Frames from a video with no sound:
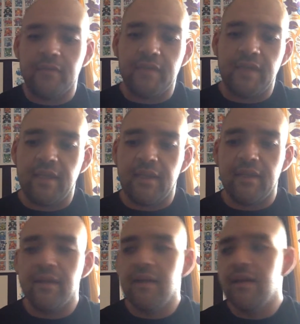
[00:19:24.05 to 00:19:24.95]
Z
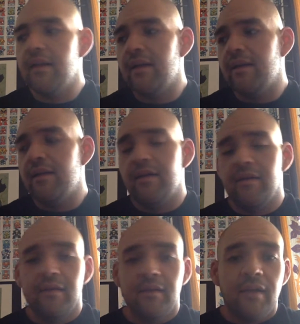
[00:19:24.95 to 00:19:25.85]

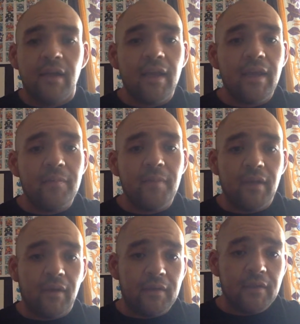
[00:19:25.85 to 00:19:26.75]
and
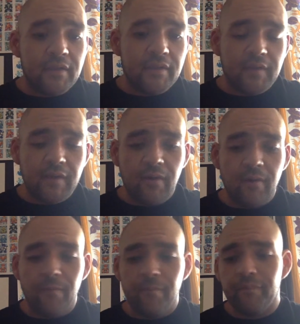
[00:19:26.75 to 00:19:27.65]
beyond. So